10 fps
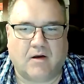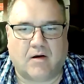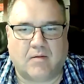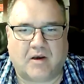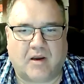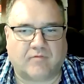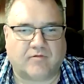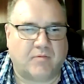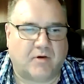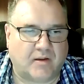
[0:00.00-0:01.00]
I mean,
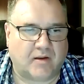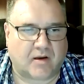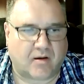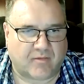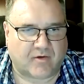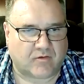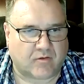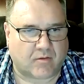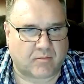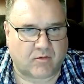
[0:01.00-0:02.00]
everybody that comes into
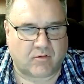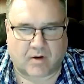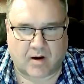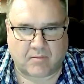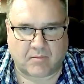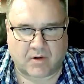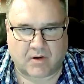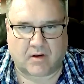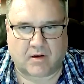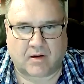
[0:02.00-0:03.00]
our program
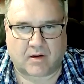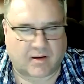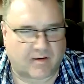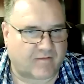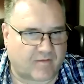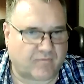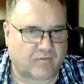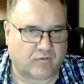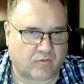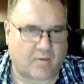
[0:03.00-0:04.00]
has
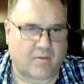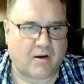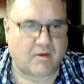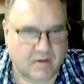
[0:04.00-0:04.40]
suffered trauma,